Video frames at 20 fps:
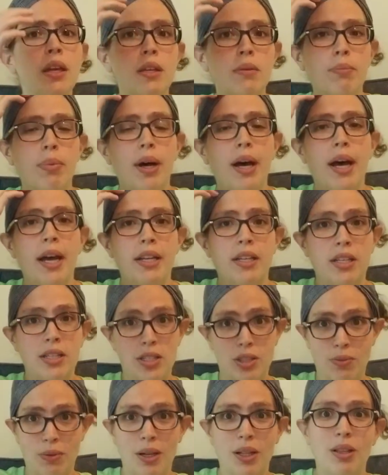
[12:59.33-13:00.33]
But I did
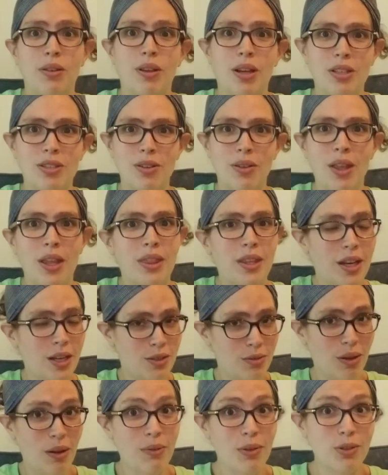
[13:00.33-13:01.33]
just want to let you guys know that I
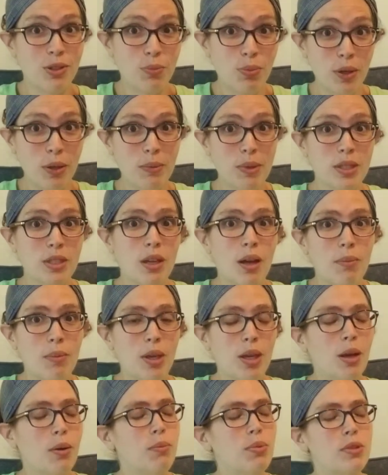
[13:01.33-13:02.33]
do have those appointments
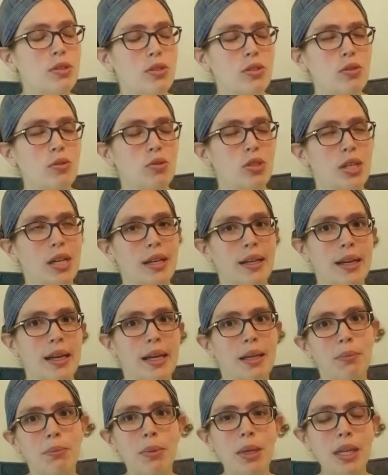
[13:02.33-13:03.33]
coming up to check
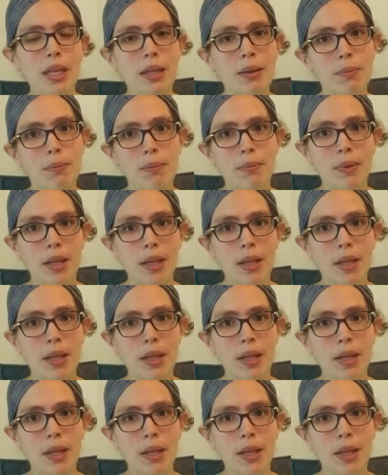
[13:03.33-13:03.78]
on me